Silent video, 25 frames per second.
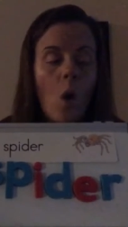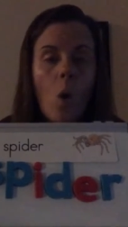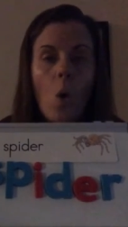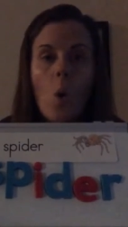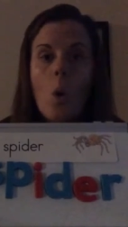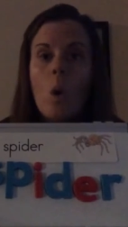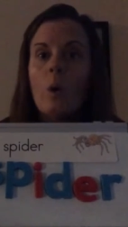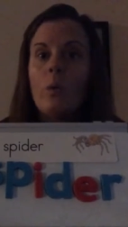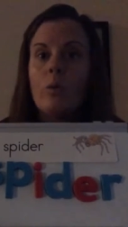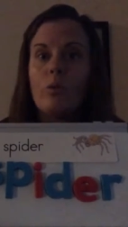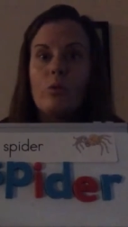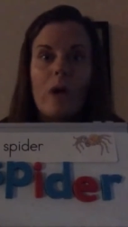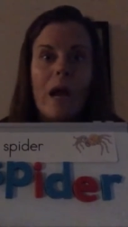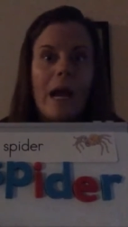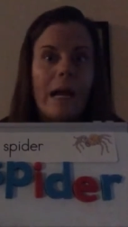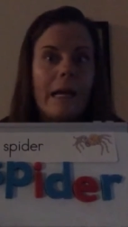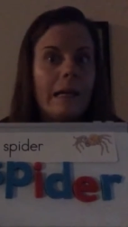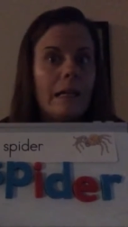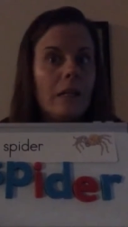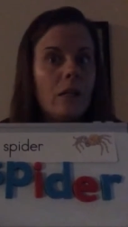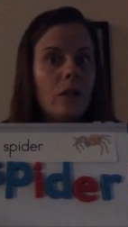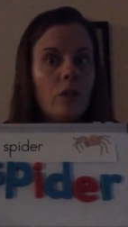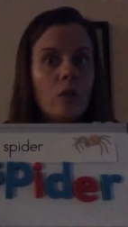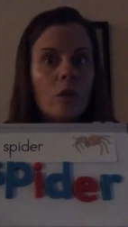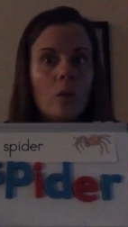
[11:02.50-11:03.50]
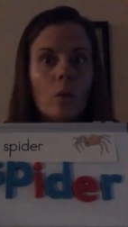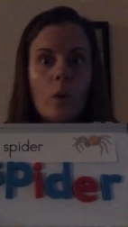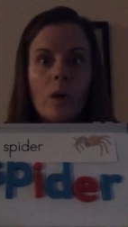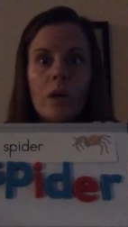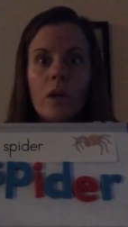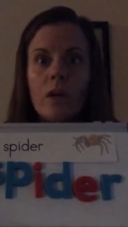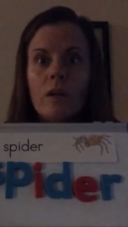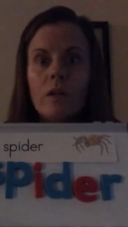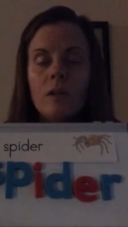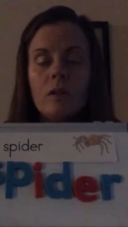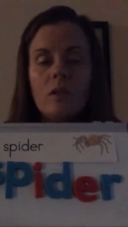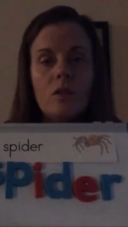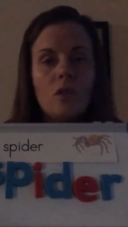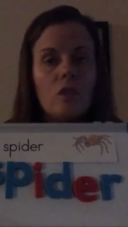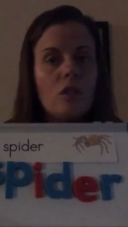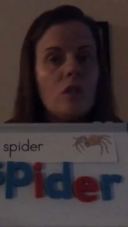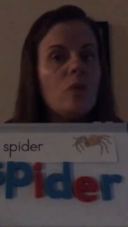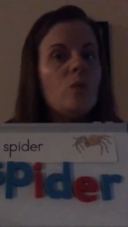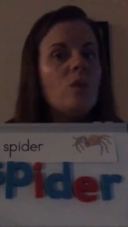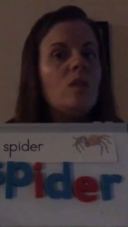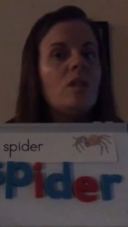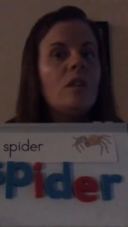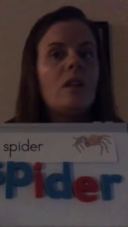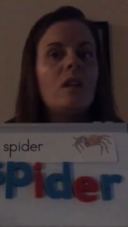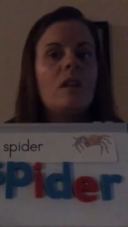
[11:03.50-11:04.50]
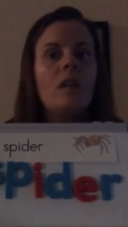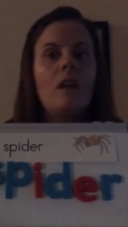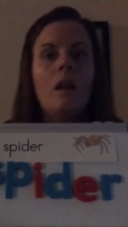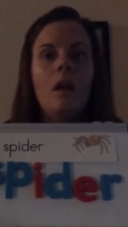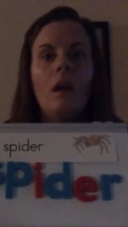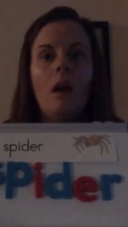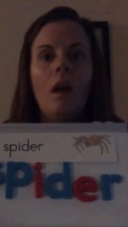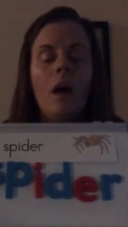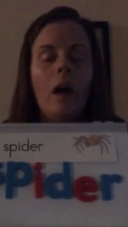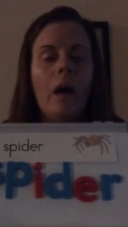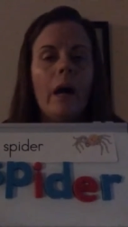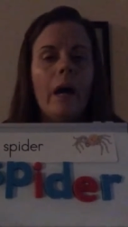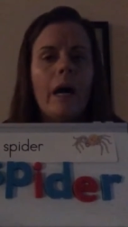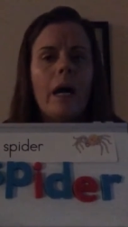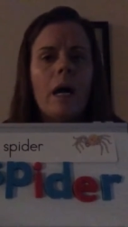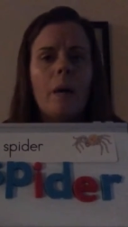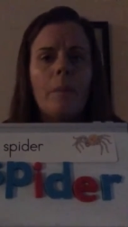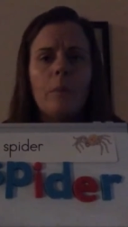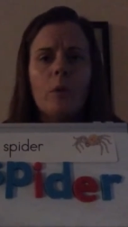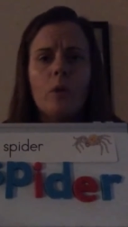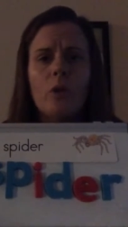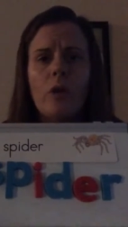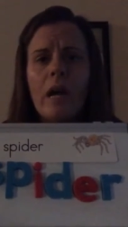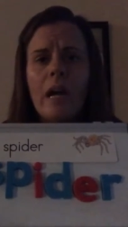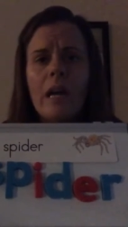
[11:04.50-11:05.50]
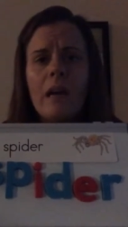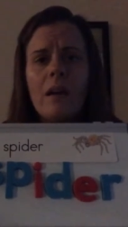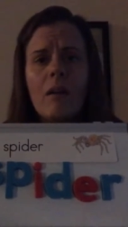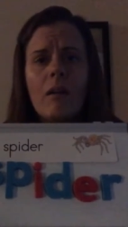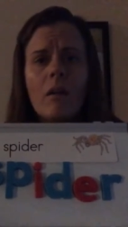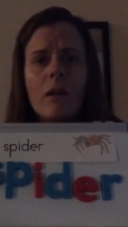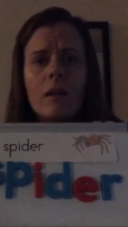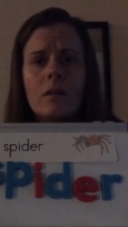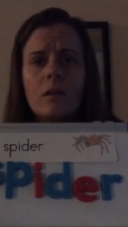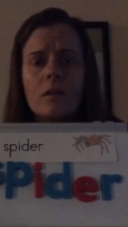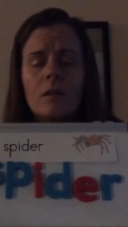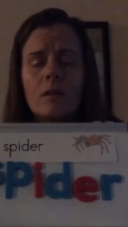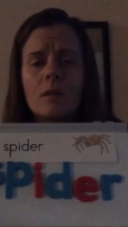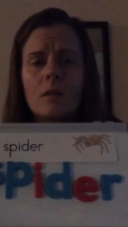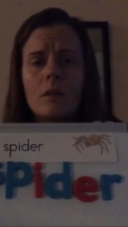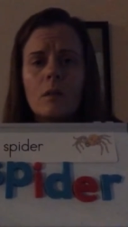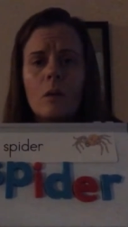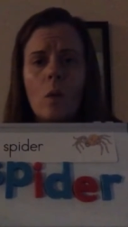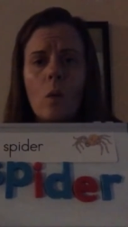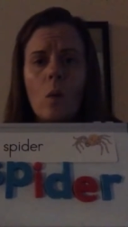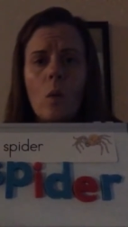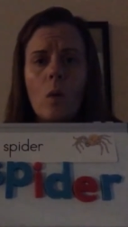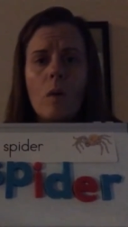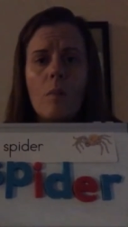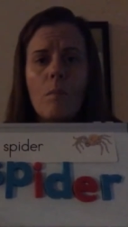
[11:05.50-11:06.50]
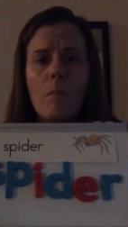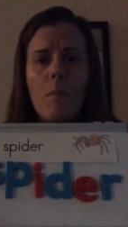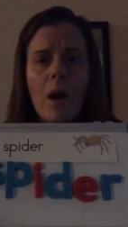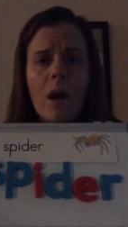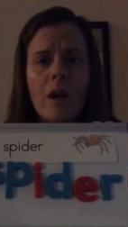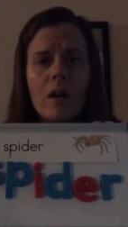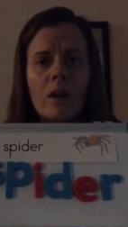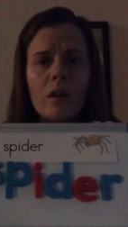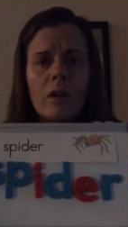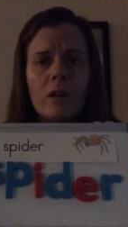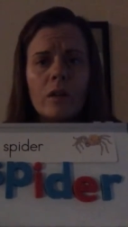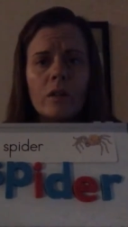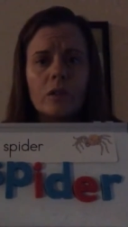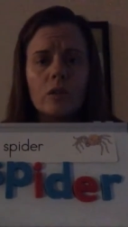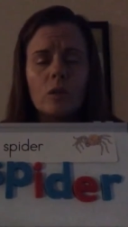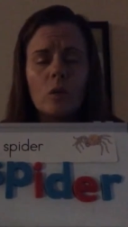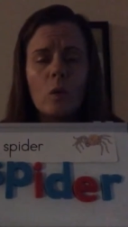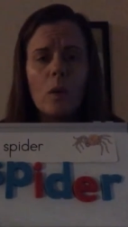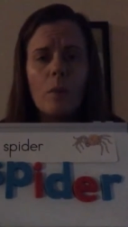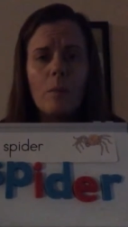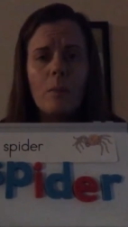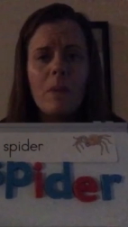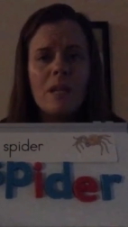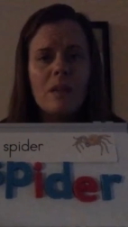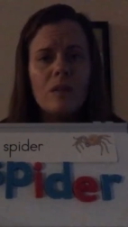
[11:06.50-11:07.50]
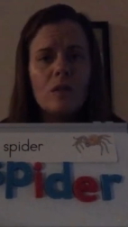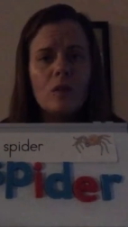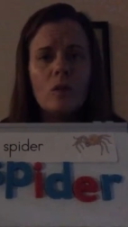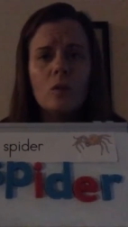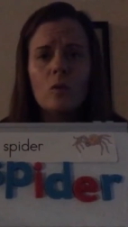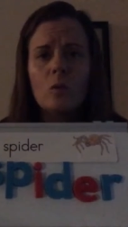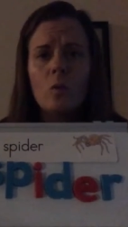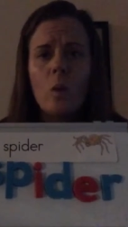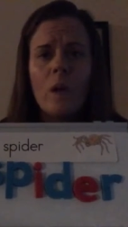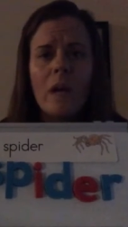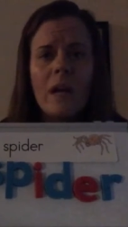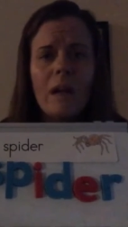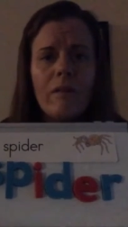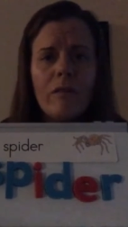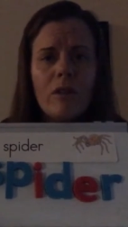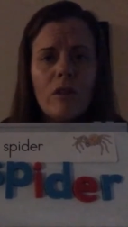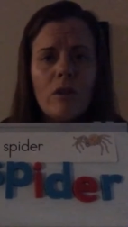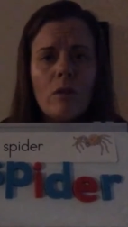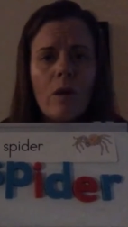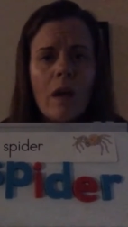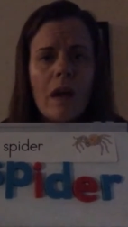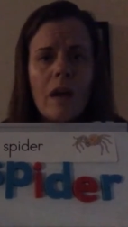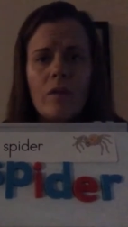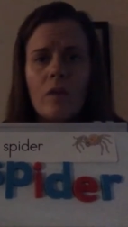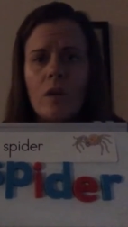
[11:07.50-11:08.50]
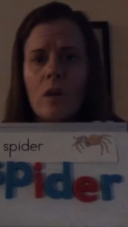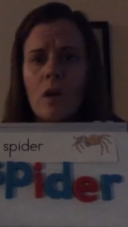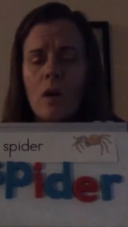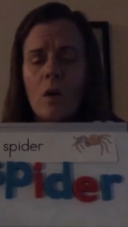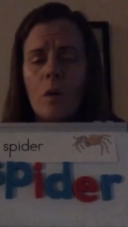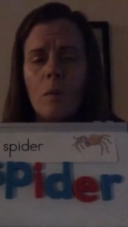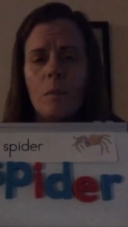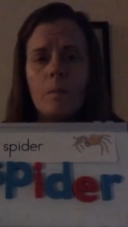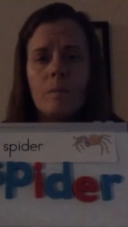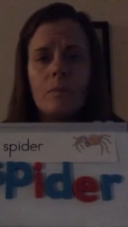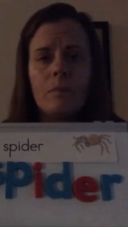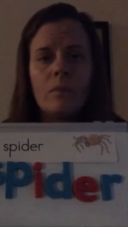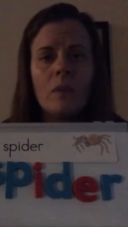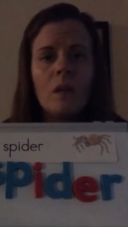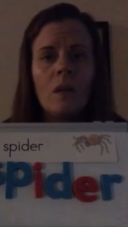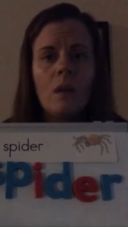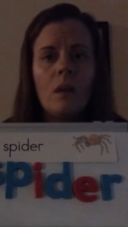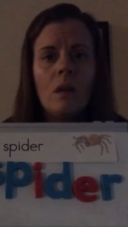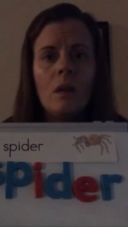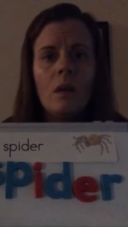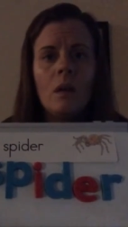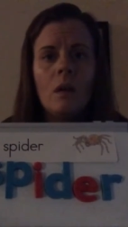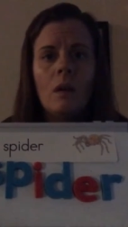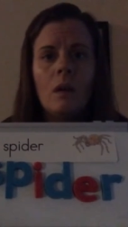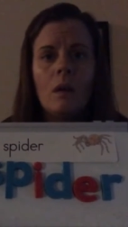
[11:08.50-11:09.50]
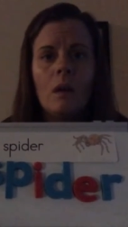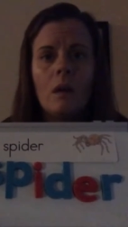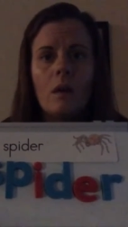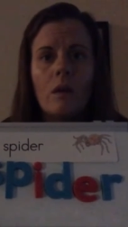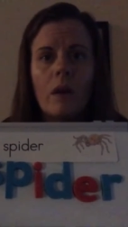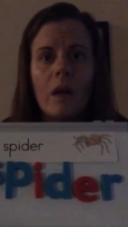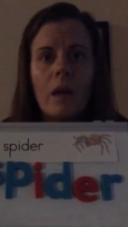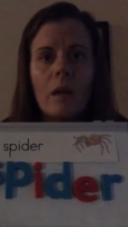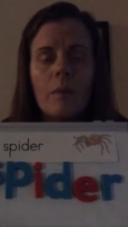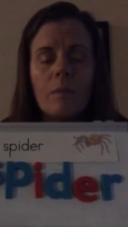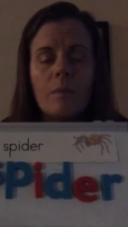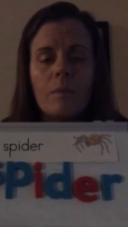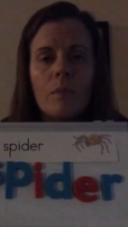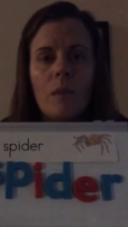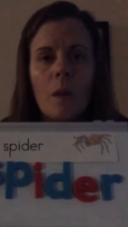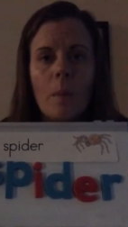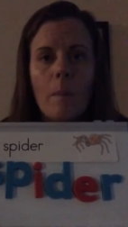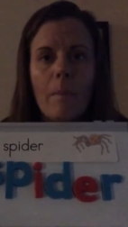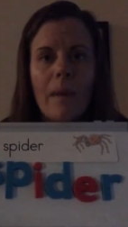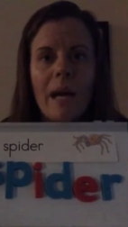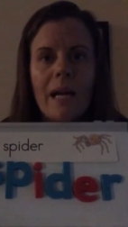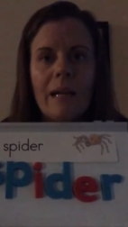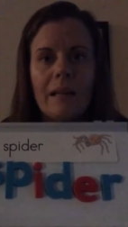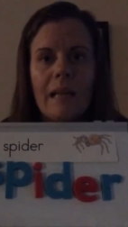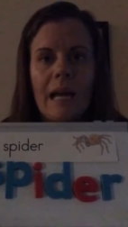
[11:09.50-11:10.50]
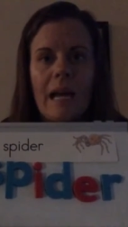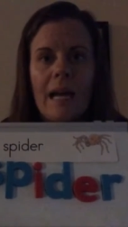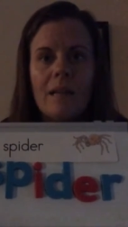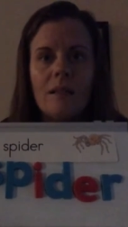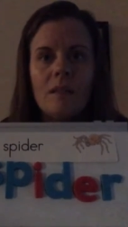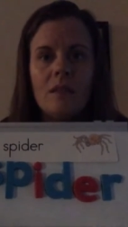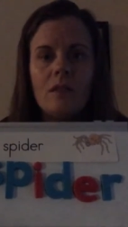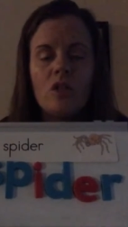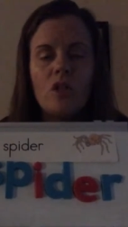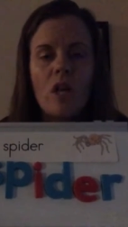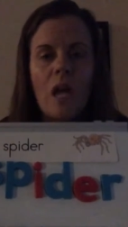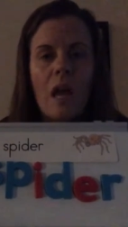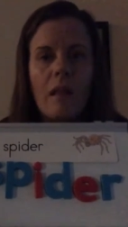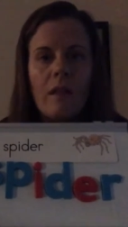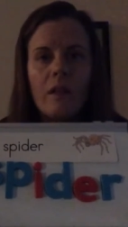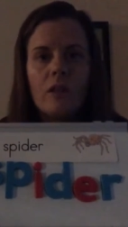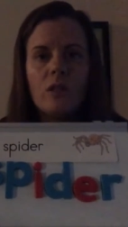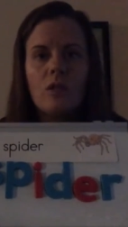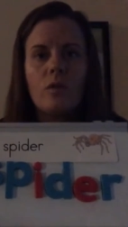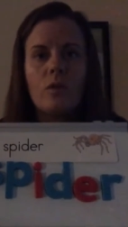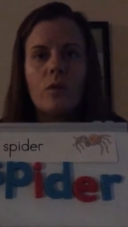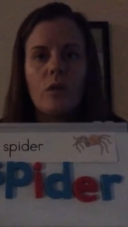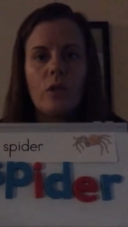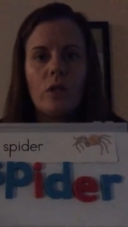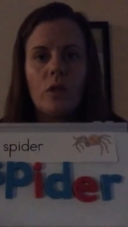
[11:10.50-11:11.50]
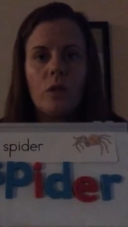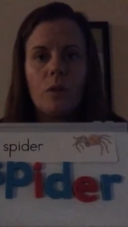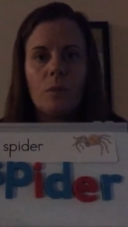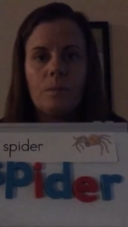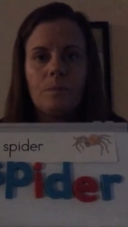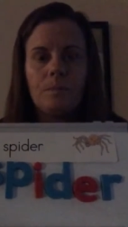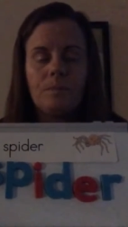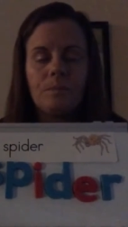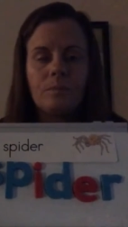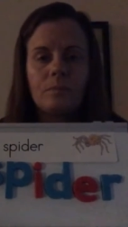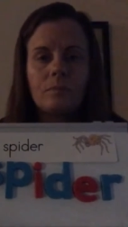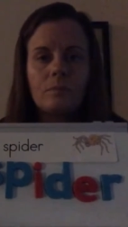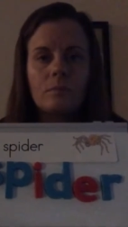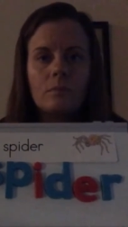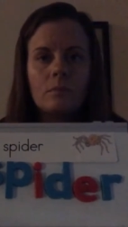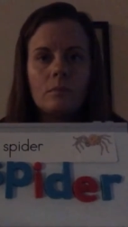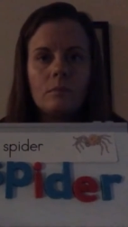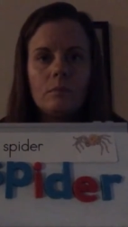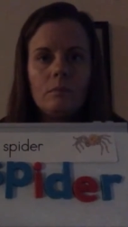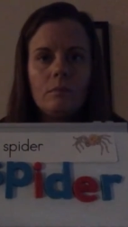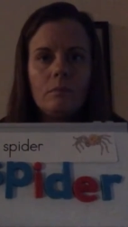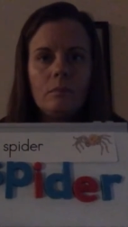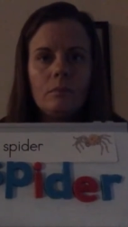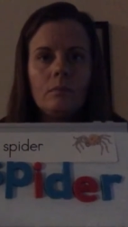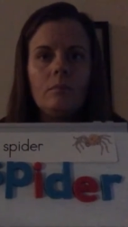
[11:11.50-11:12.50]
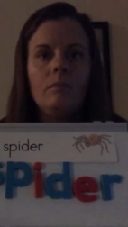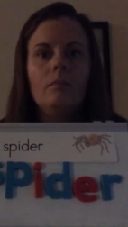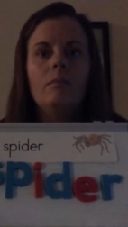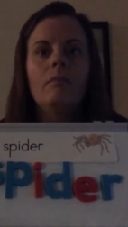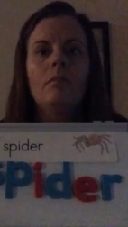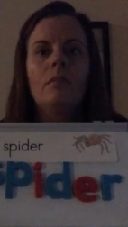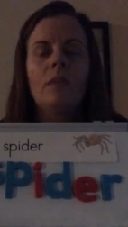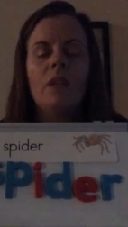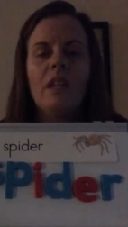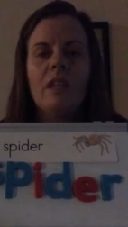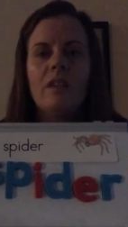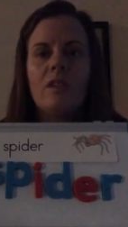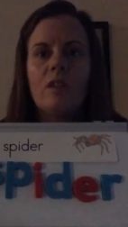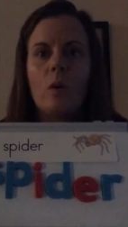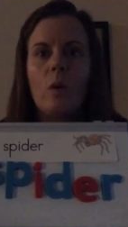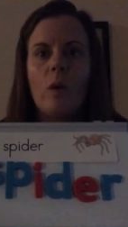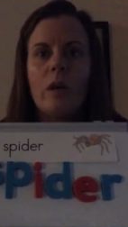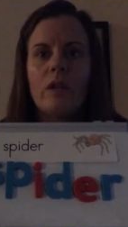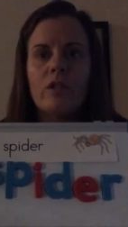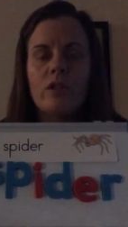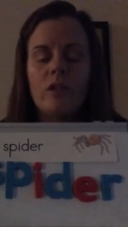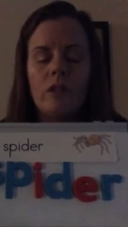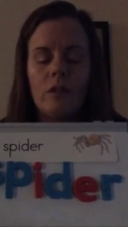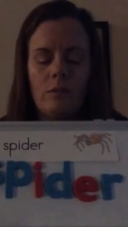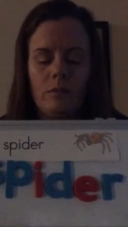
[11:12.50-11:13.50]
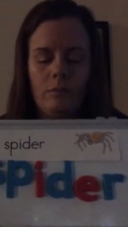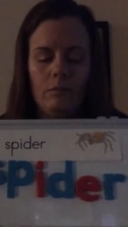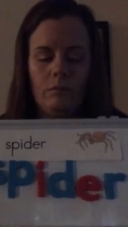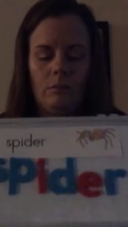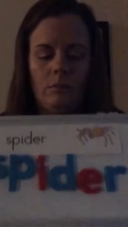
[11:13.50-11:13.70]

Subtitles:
or writing your words using crayons or markers or pencils, whatever you have at home. Okay, my last challenge for you is a question.